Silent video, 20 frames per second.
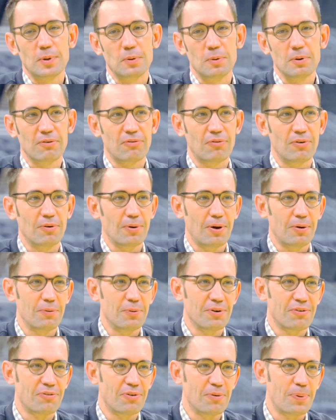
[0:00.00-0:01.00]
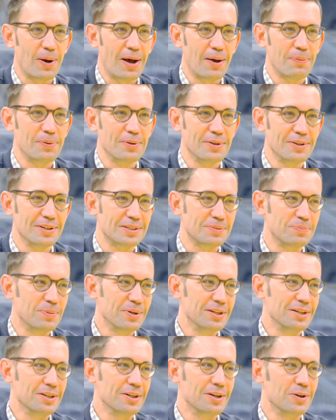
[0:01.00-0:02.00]
oh, I work, I, for, I work for Populous,
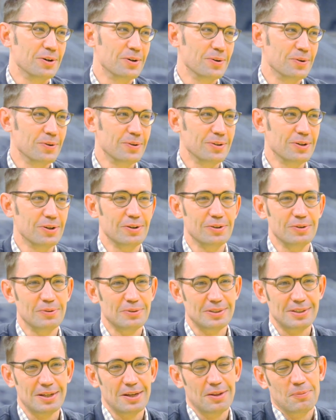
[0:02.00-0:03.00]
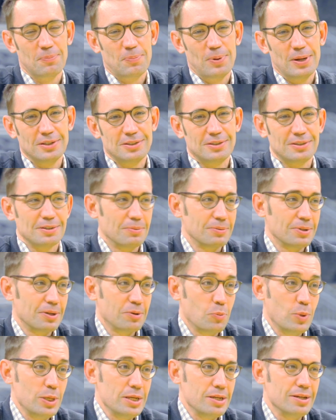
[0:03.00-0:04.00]
but you know, you know, you say the Pacers, I'm
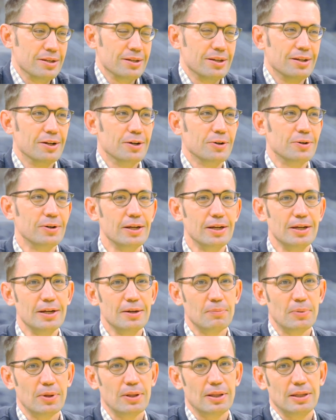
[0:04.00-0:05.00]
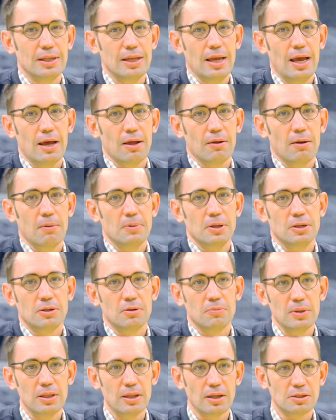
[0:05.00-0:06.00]
like, we, you know, but yeah, I mean,
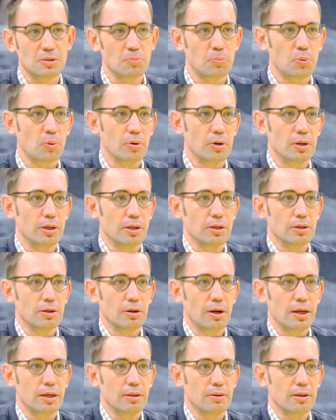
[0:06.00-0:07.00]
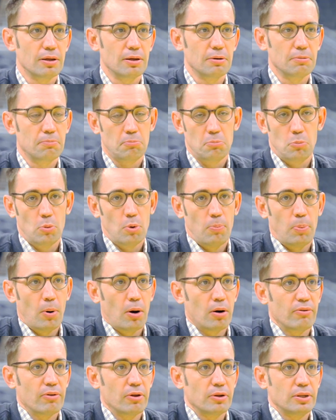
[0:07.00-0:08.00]
to me, that's important, right? They, we're
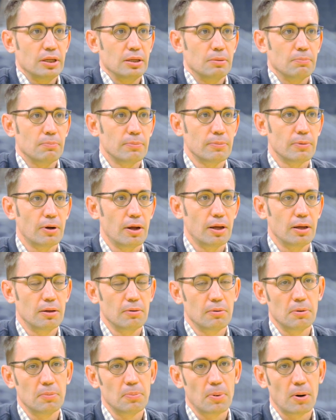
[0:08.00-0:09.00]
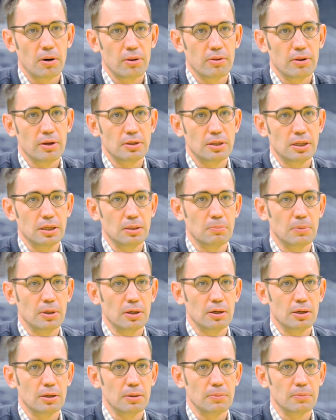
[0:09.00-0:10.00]
part of the team, right? We're part of their team.
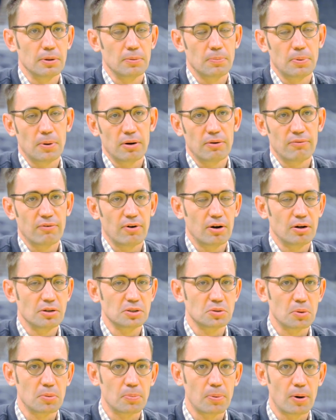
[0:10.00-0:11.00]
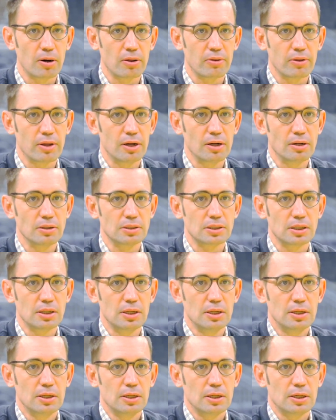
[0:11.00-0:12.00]
Um, they're part of ours. We're part of theirs.
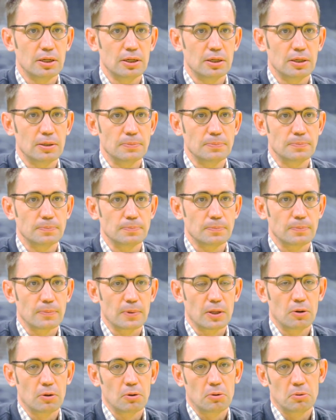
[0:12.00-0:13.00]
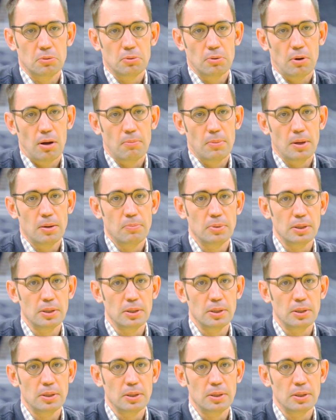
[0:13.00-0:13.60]
Um, you know, I may